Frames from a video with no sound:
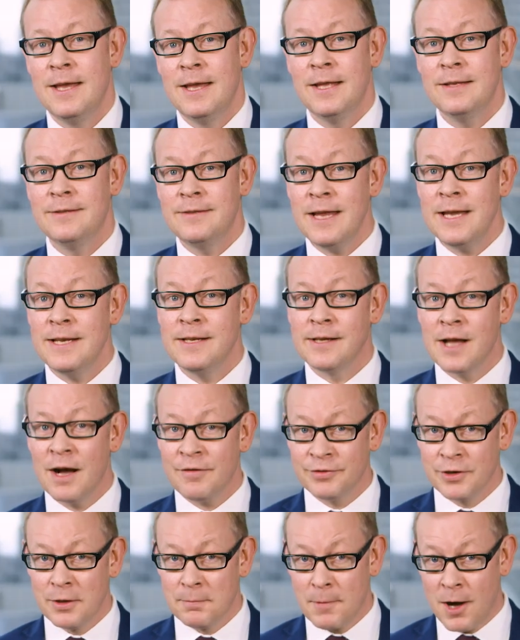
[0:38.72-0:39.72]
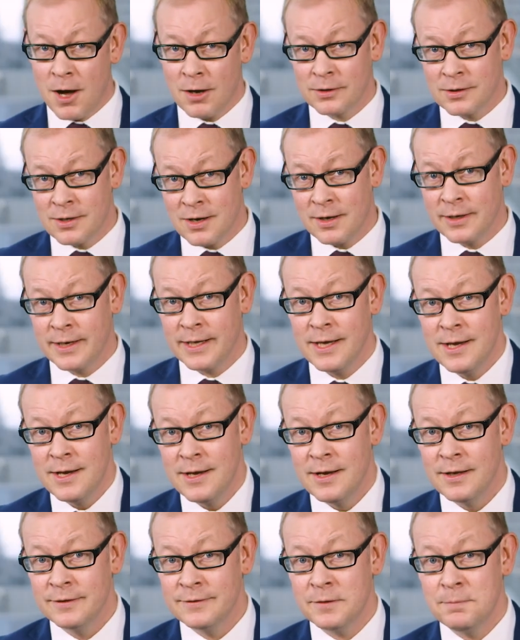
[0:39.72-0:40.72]
Indeed, Governor Mark Carney
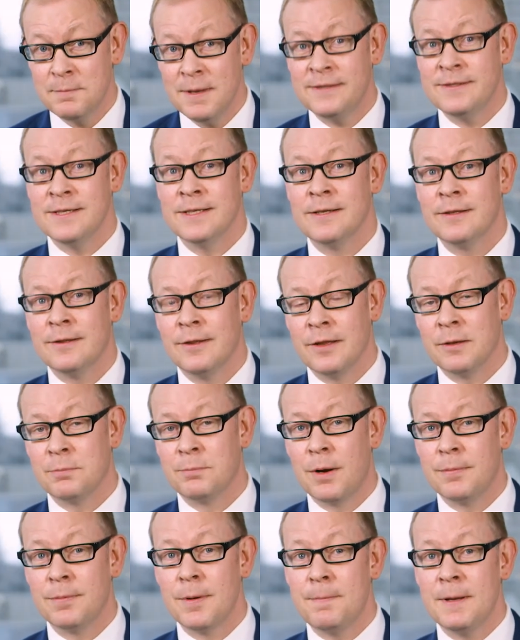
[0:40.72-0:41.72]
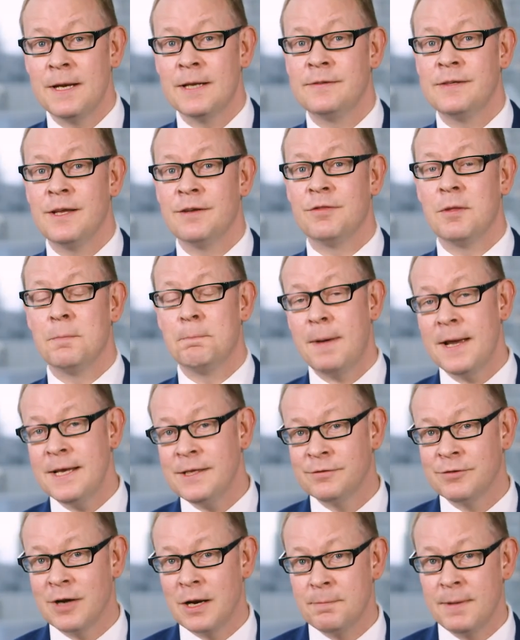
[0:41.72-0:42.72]
has admitted that the probability of the
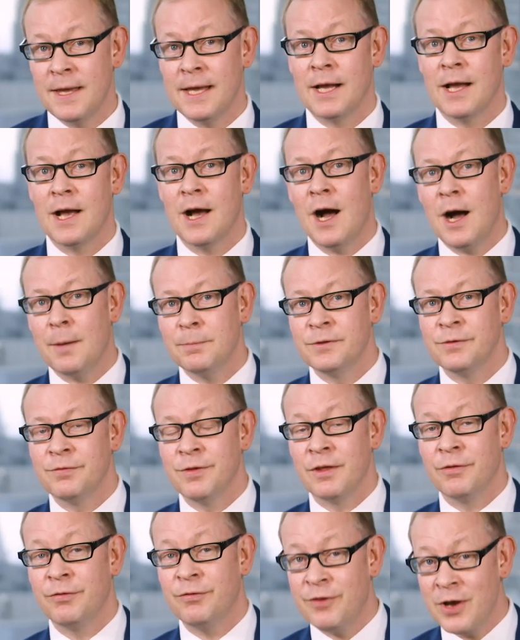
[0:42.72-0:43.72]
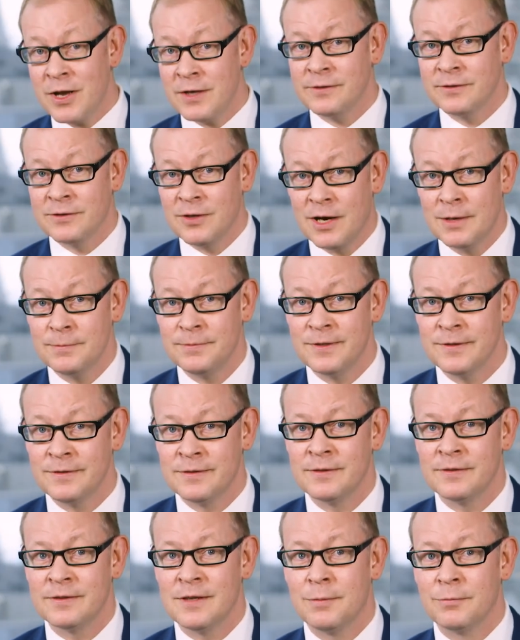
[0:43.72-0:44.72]
base rate being upped for the first time
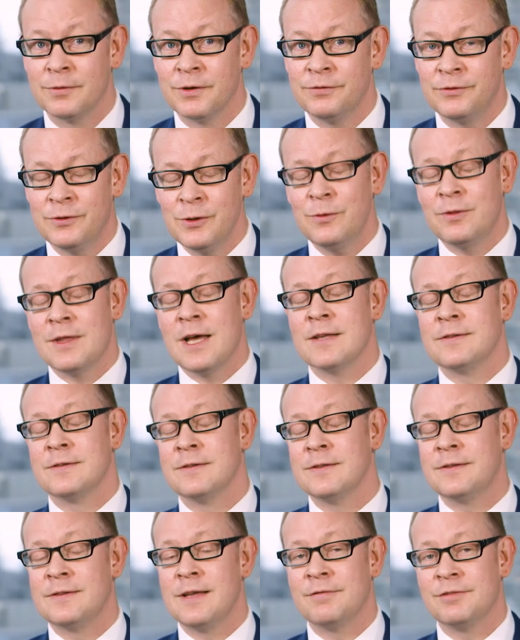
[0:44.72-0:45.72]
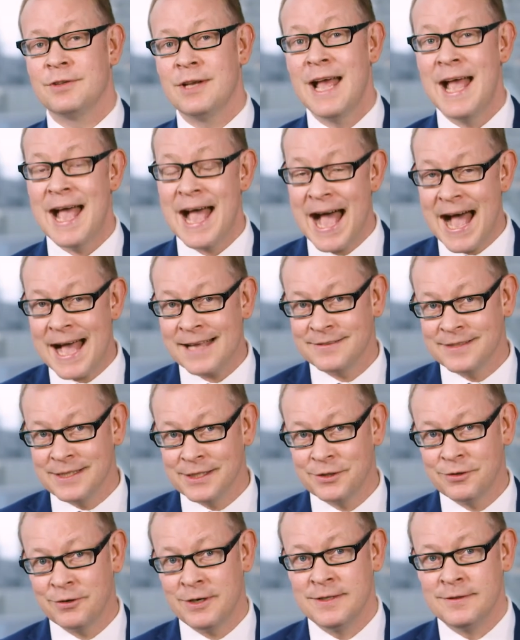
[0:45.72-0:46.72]
since the summer of 2007 has
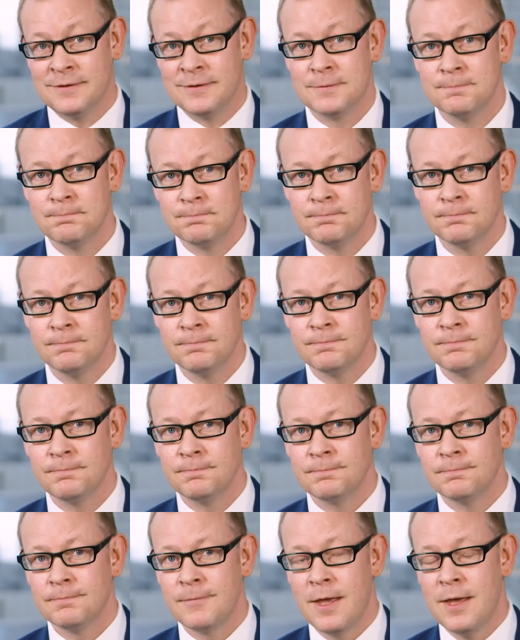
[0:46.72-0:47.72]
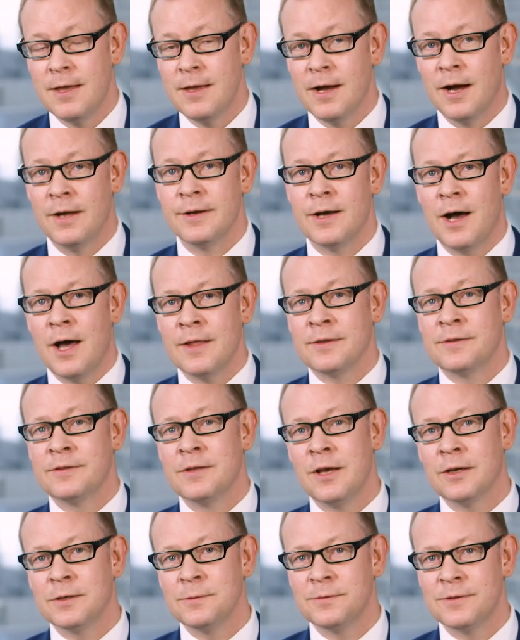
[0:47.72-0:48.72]
increased. Under other
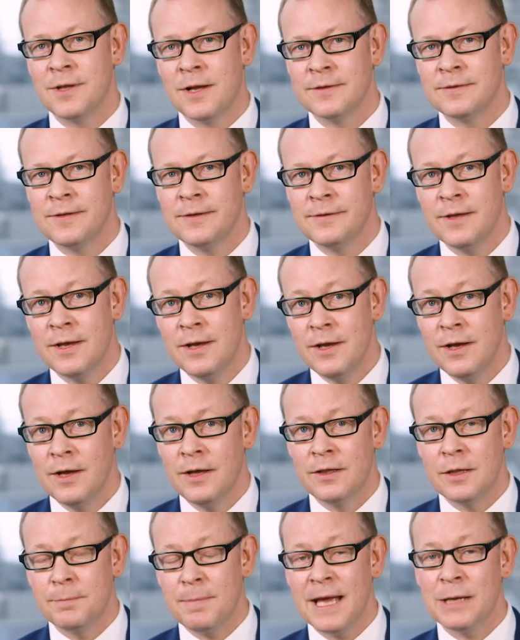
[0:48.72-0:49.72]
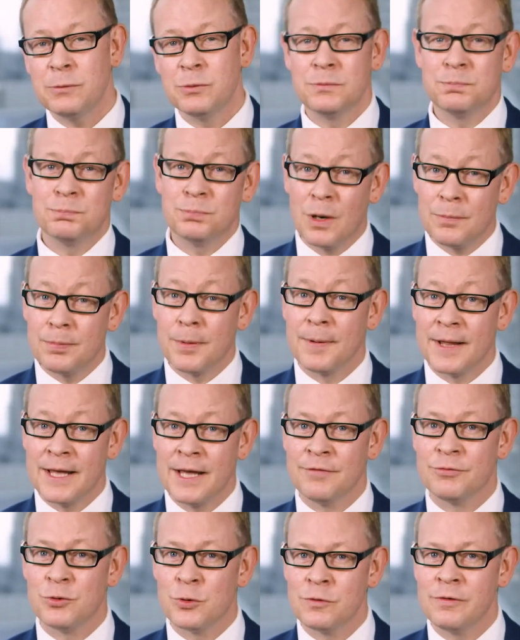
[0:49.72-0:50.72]
circumstances, the bank would probably
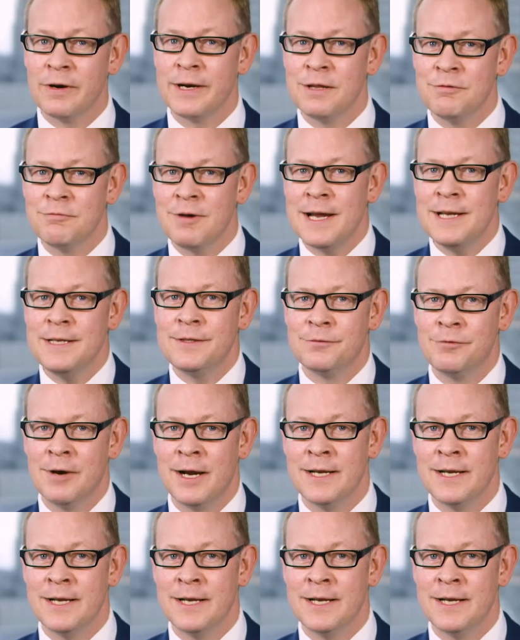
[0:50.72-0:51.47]
have already raised